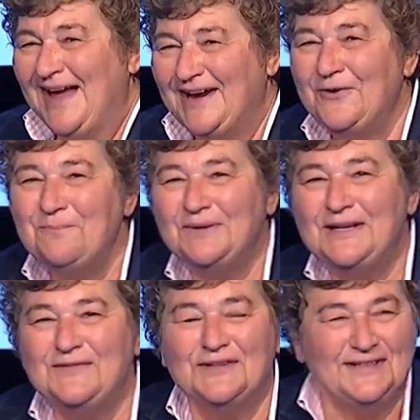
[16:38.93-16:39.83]
I don't
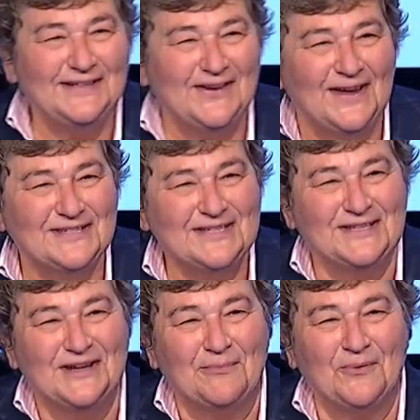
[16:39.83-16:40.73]
believe that DDoS is
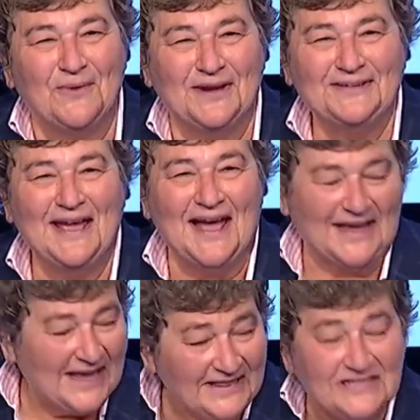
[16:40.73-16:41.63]
the number one
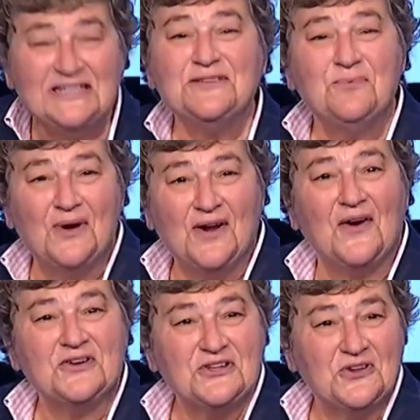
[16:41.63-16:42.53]
attack. And this is what
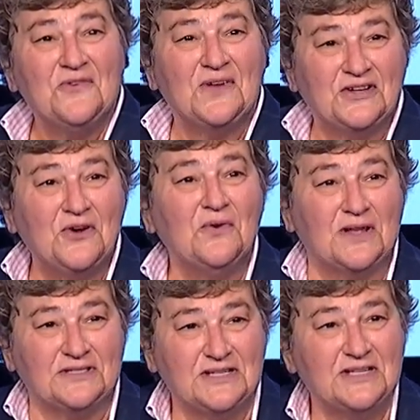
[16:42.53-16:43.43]
our survey told
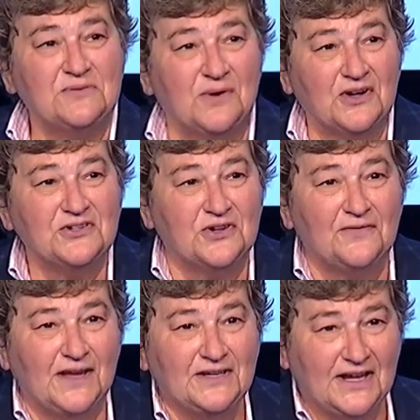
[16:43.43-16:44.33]
us. This is what our
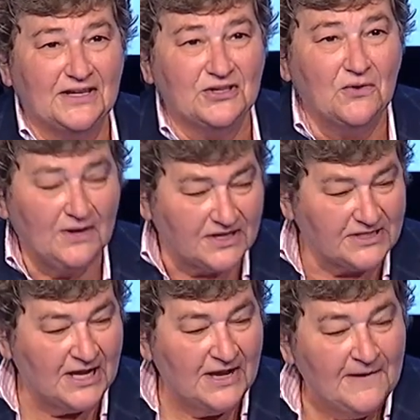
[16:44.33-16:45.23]
survey data told us.